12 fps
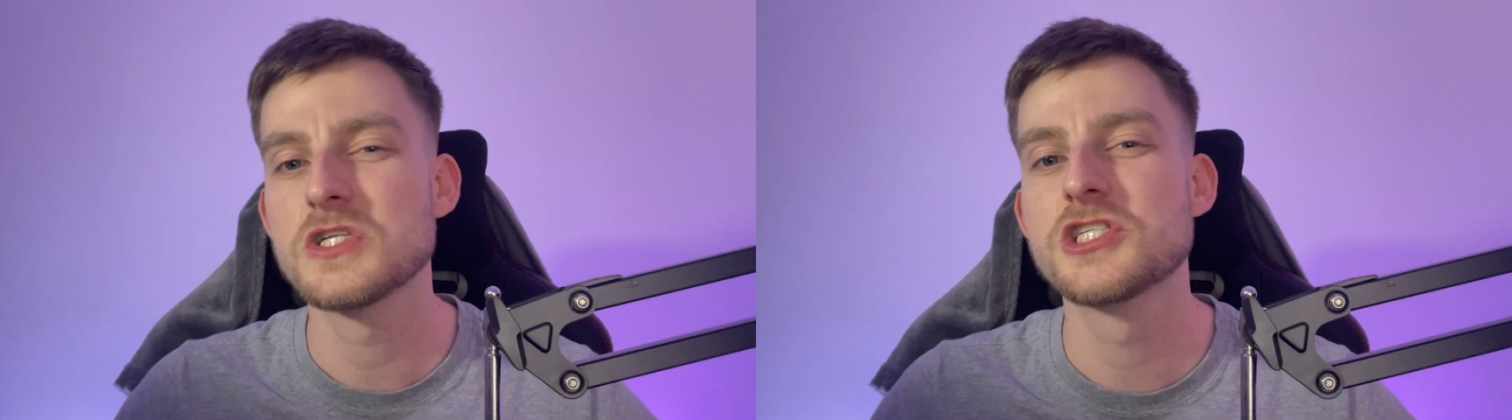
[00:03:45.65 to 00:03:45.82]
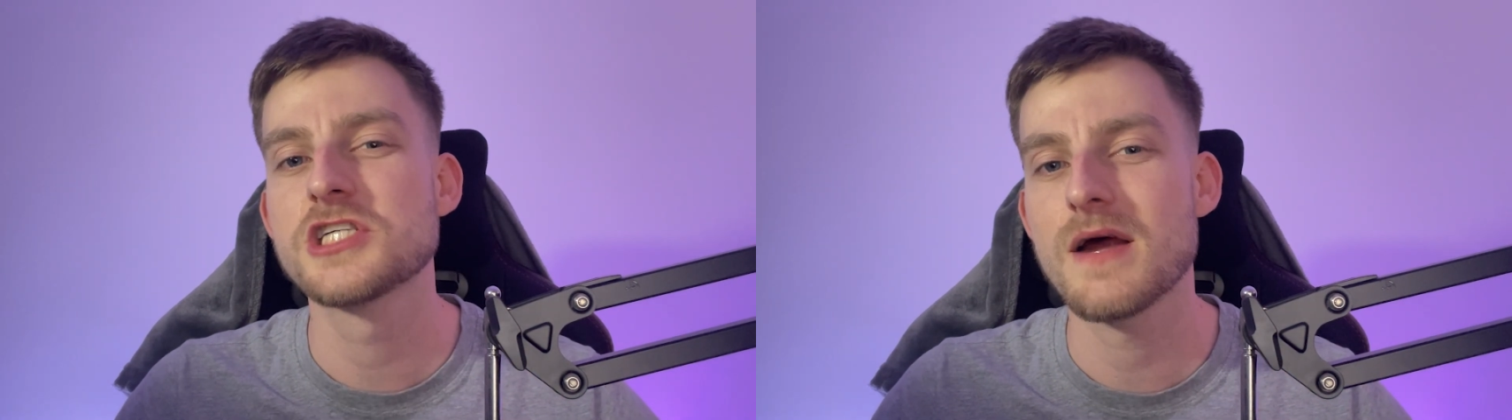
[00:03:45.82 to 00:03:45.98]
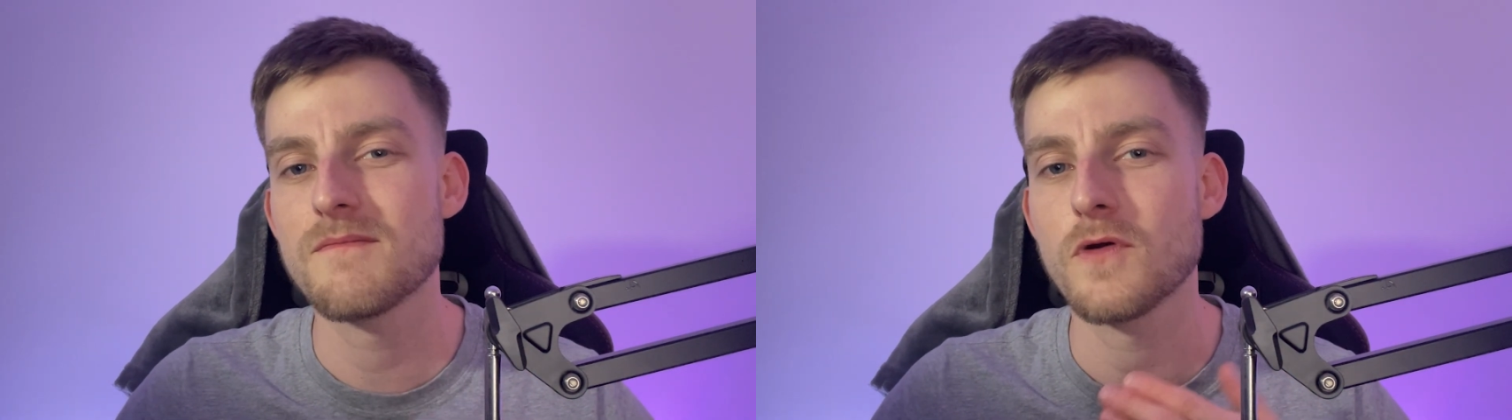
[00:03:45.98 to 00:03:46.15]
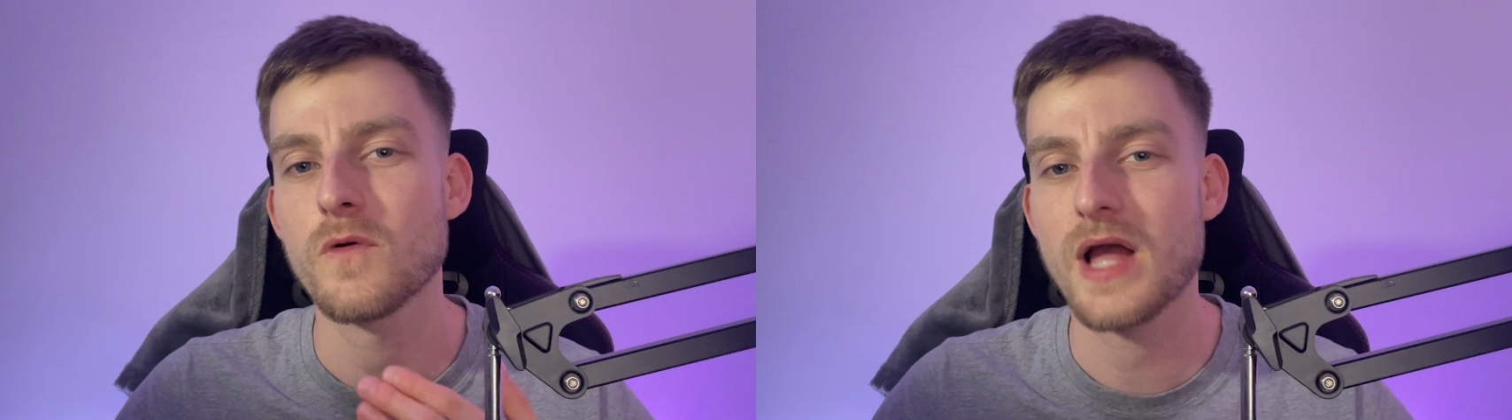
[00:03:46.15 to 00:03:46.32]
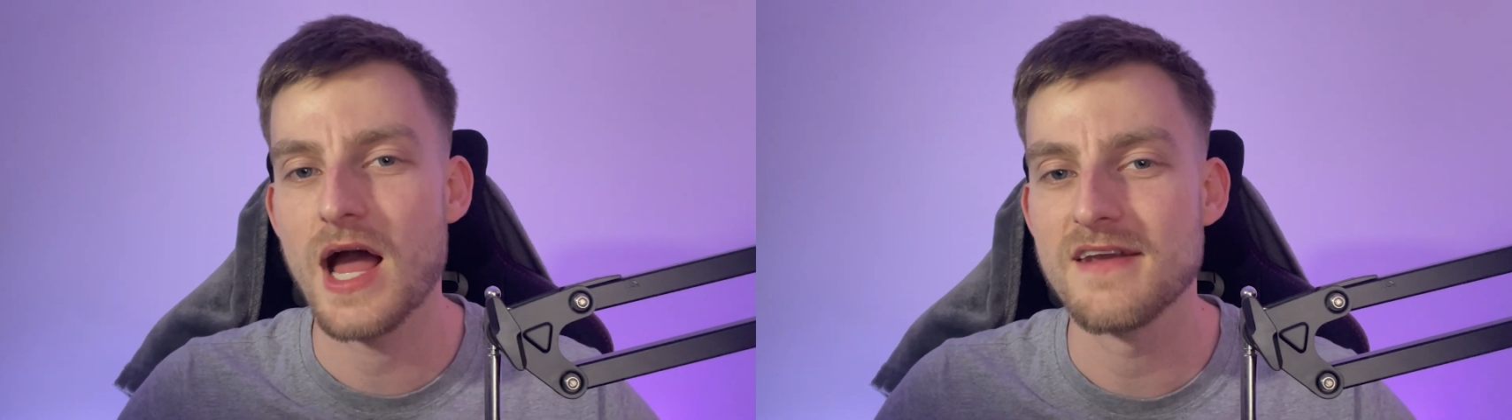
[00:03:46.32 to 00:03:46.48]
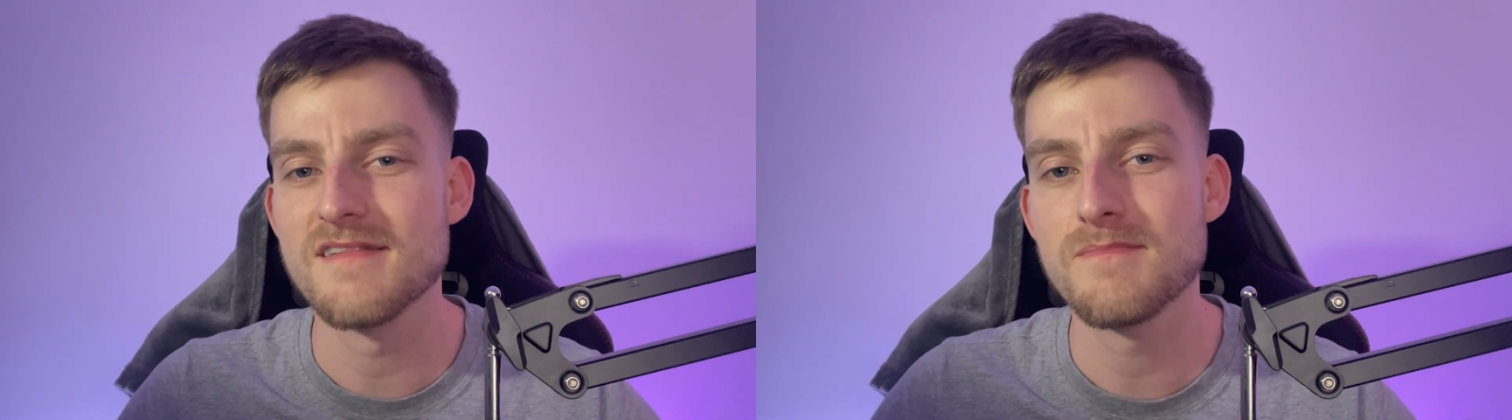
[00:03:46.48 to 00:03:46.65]
general
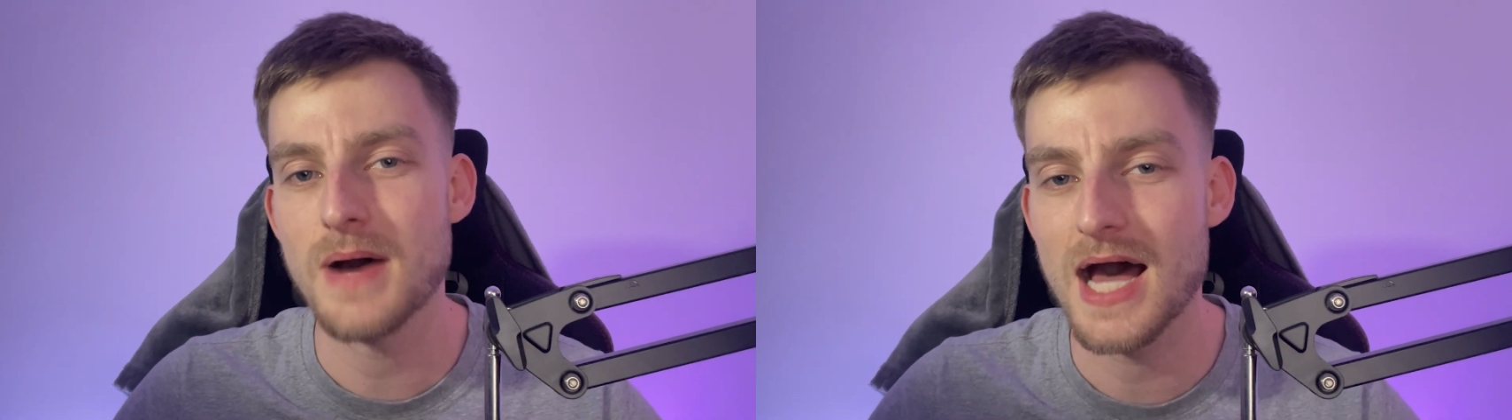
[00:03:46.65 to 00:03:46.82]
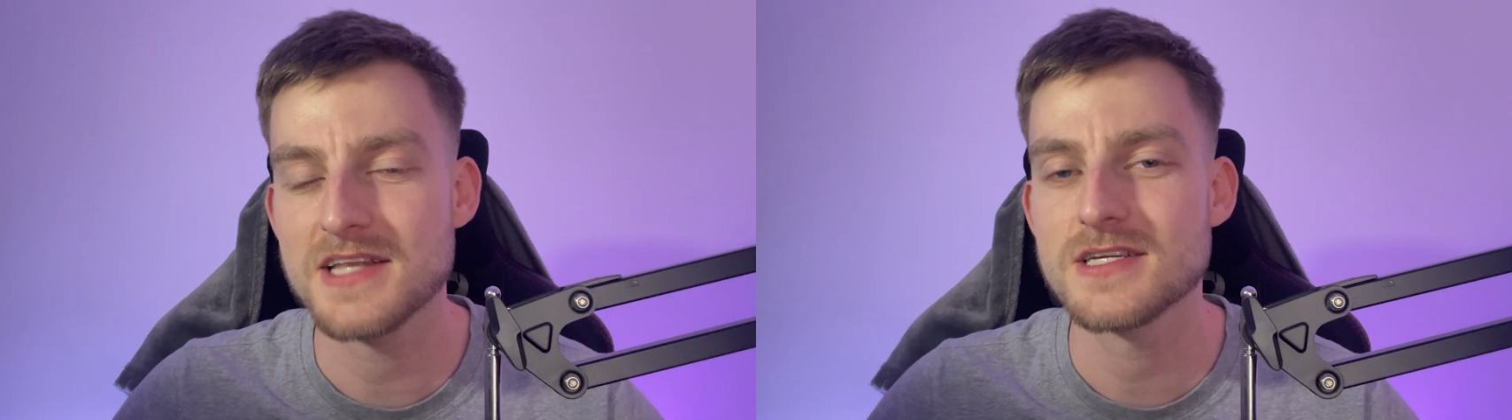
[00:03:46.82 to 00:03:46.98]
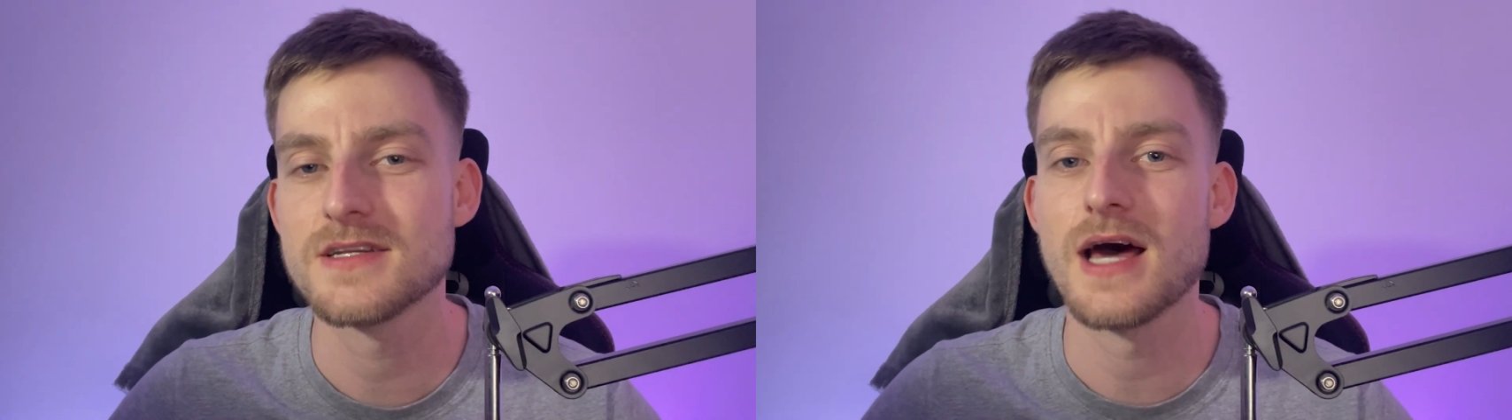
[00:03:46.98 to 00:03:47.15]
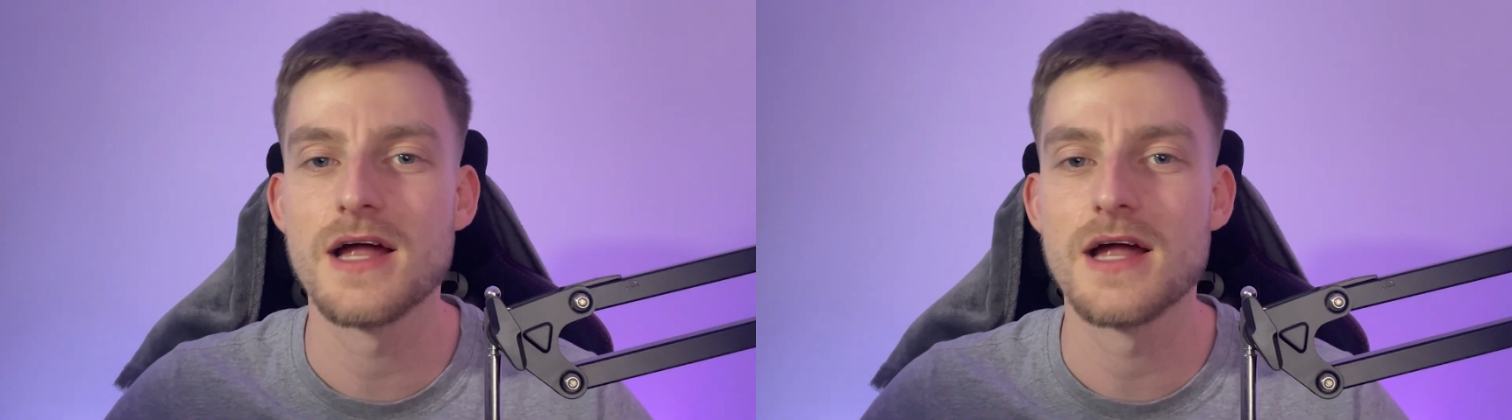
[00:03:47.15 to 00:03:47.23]
kind of pattern,